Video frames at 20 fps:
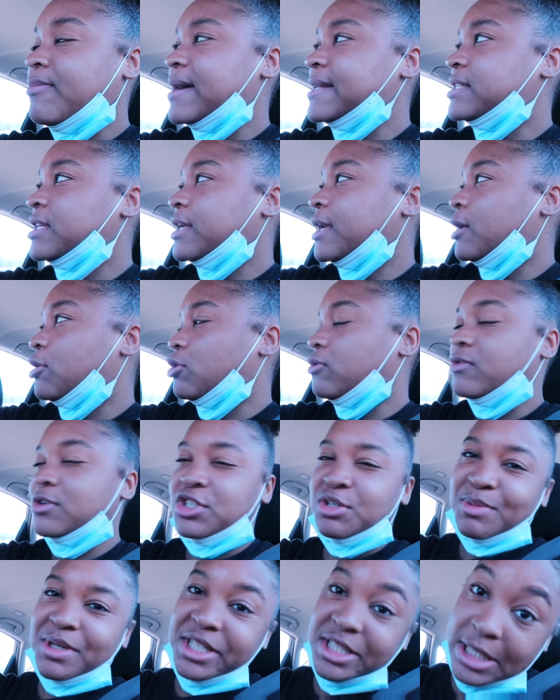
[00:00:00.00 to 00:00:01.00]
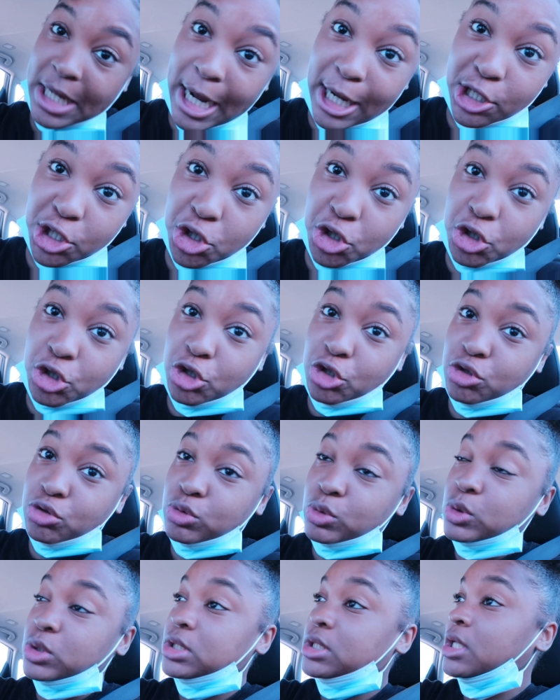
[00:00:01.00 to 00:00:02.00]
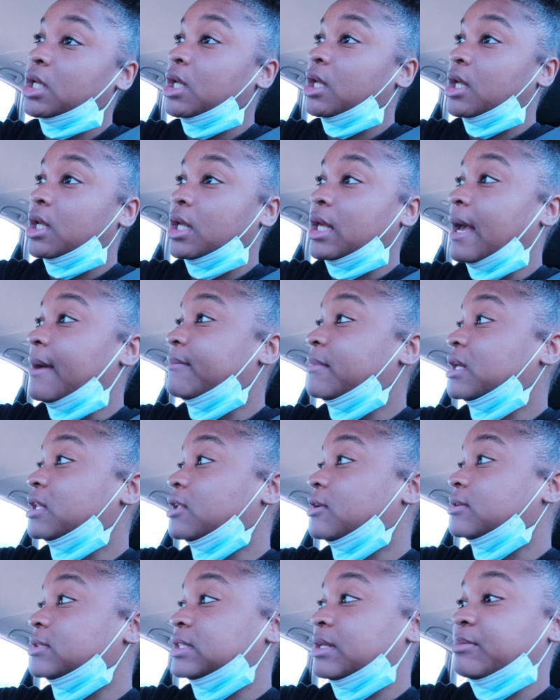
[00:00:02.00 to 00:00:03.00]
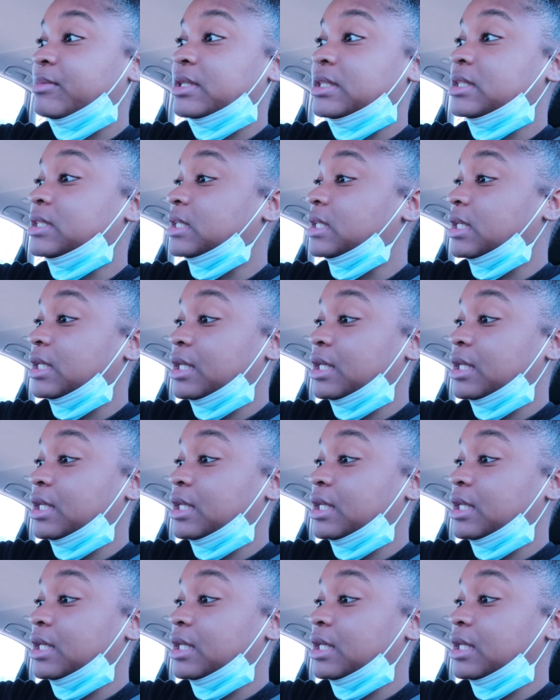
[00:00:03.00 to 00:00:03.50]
I'm about to head over to McDonald's, get me a little something to